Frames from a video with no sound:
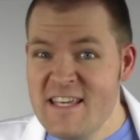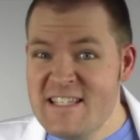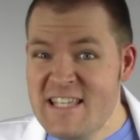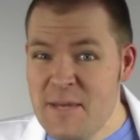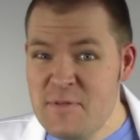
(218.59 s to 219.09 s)

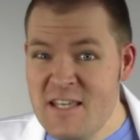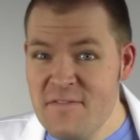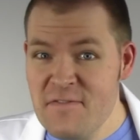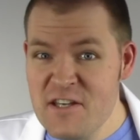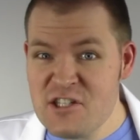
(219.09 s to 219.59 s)
These deep
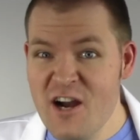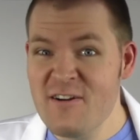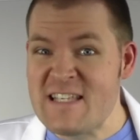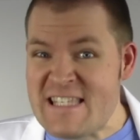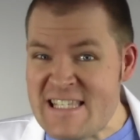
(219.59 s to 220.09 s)
sea fish
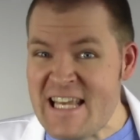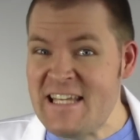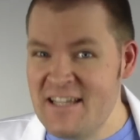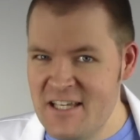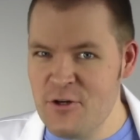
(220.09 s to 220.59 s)
are
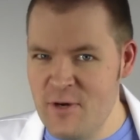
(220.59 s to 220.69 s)
insanely